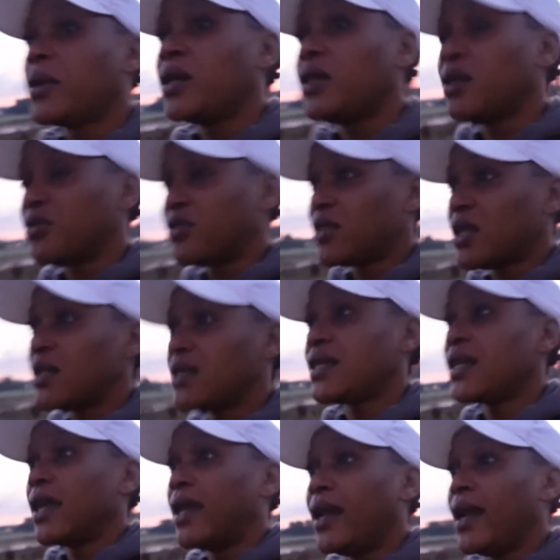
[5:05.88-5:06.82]
kind of
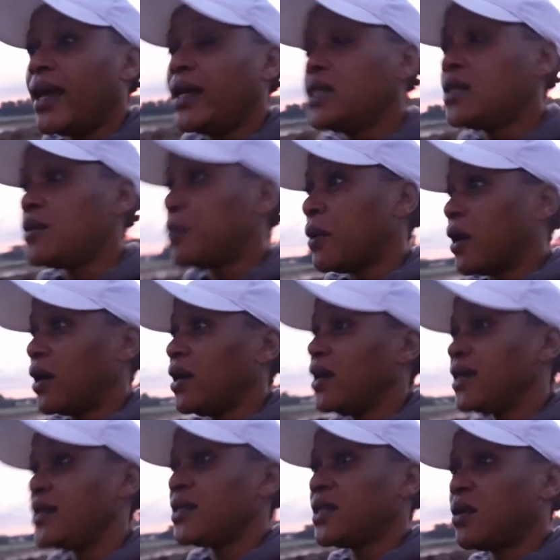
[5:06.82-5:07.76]
starting it late, but
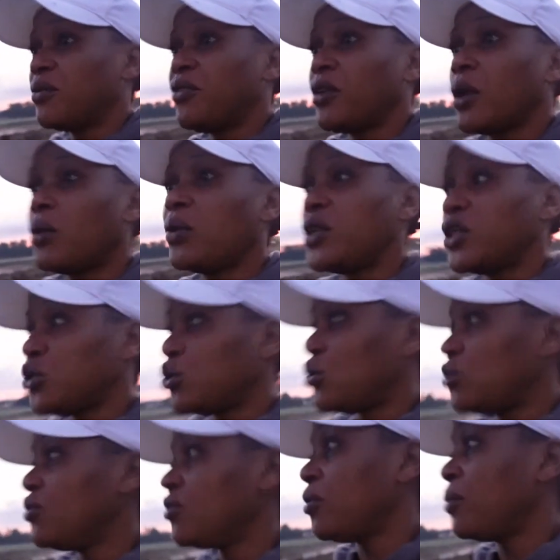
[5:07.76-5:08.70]
it's something I wanted to
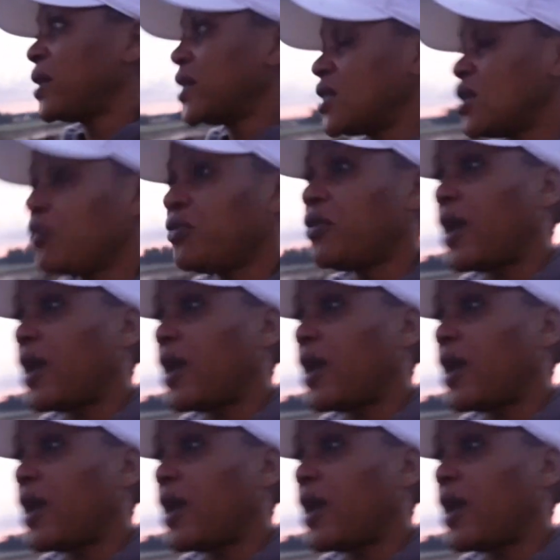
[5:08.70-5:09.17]
do for myself.